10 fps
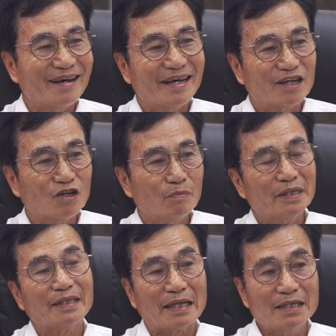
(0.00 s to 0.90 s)
economy
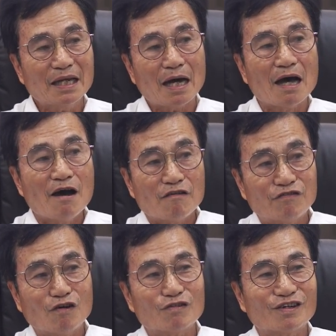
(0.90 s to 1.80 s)
that in a
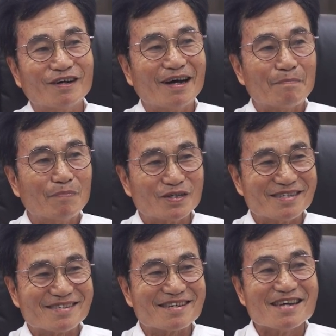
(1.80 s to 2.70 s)
folk a
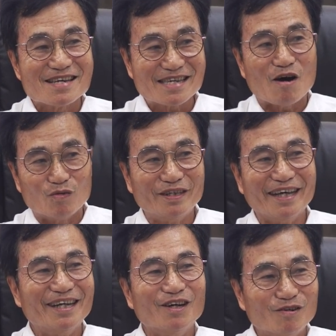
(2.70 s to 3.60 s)
position sa
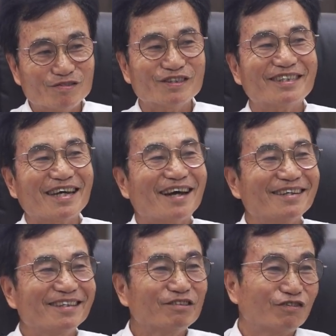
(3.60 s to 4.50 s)
udeno fu jia
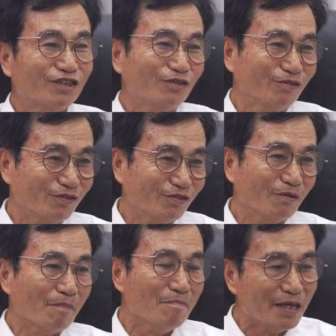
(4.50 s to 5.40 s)
de fu du
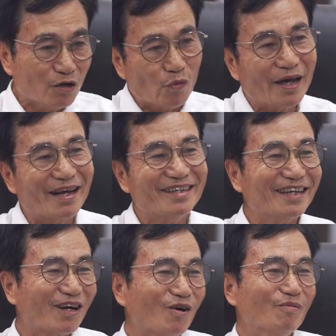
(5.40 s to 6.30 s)
uno ming wei la in
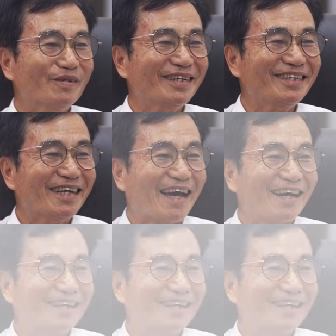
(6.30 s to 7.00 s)
a komo de ya